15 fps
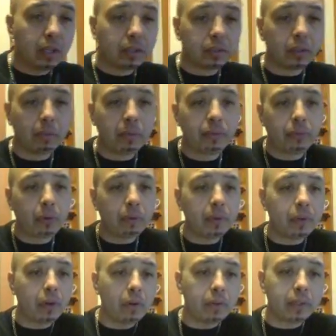So before
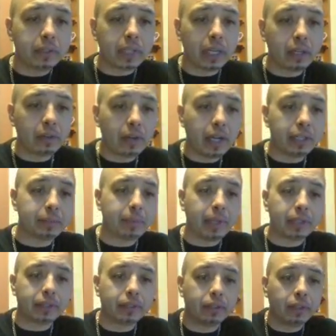we go over the technical
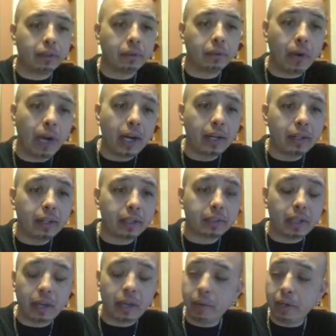aspects and why
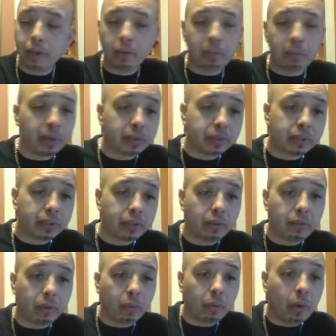I want to go personally
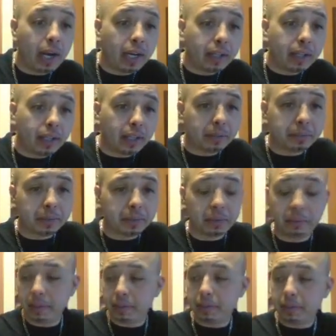over why I like them so
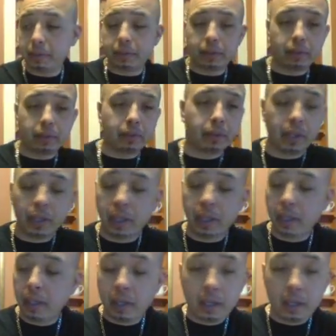much. So,
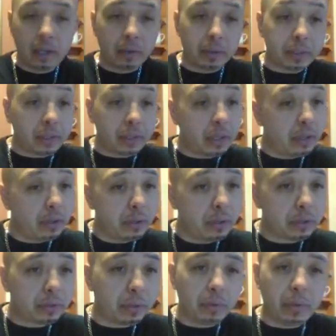what you're going to
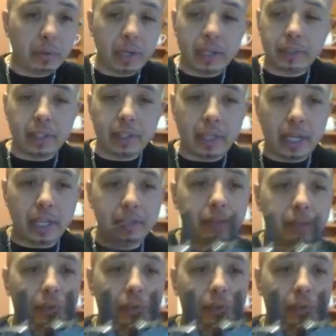notice right away is that it has this